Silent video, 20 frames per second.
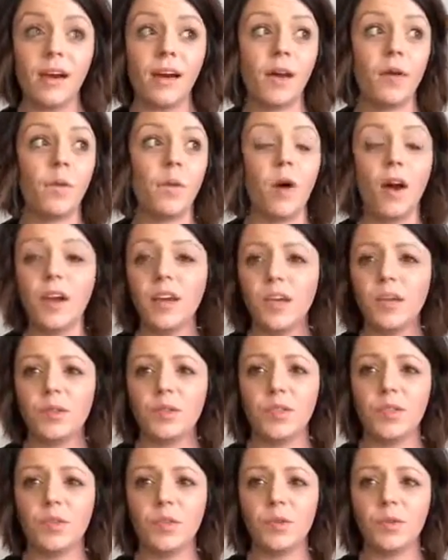I want you
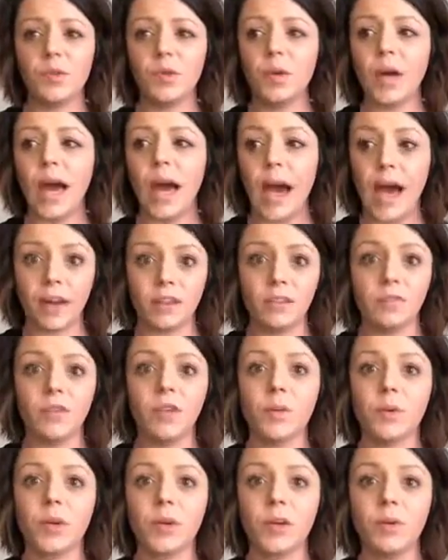to
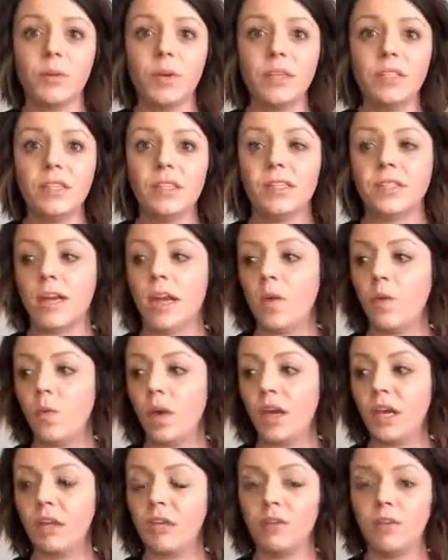actively work your business. I
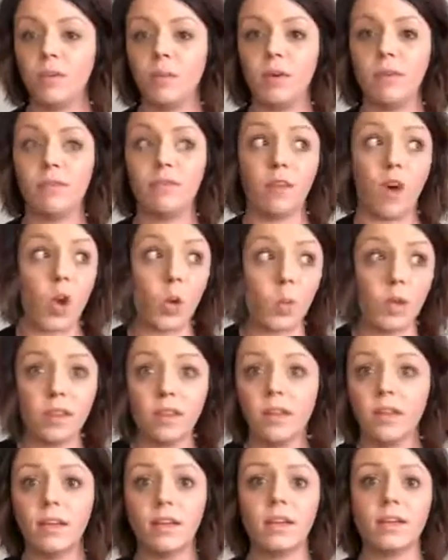want you to be
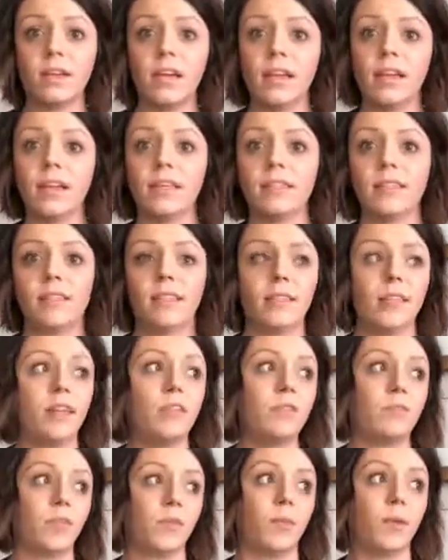following the daily
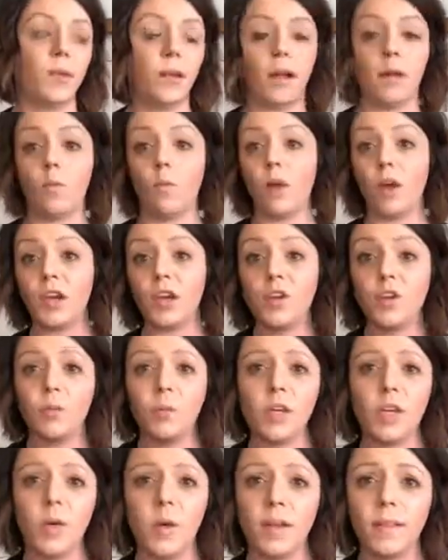success formula. I want you to
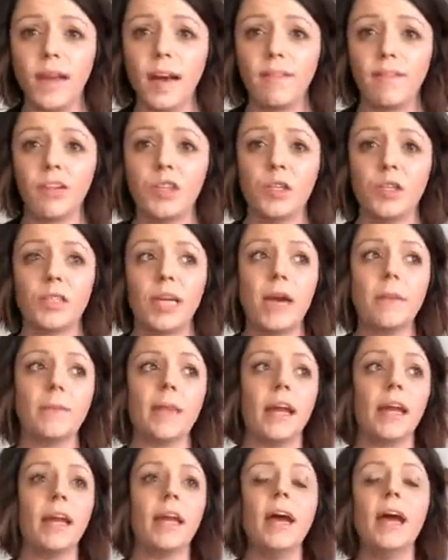be going live on your
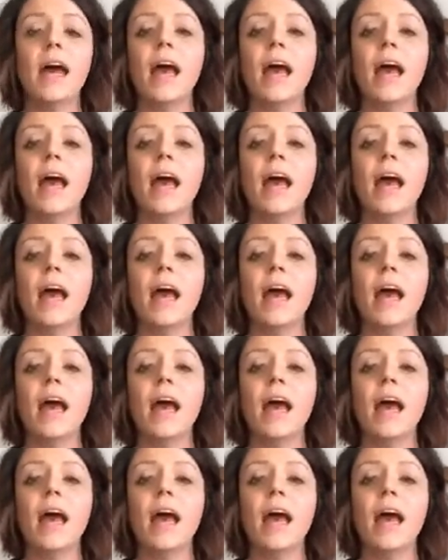timeline.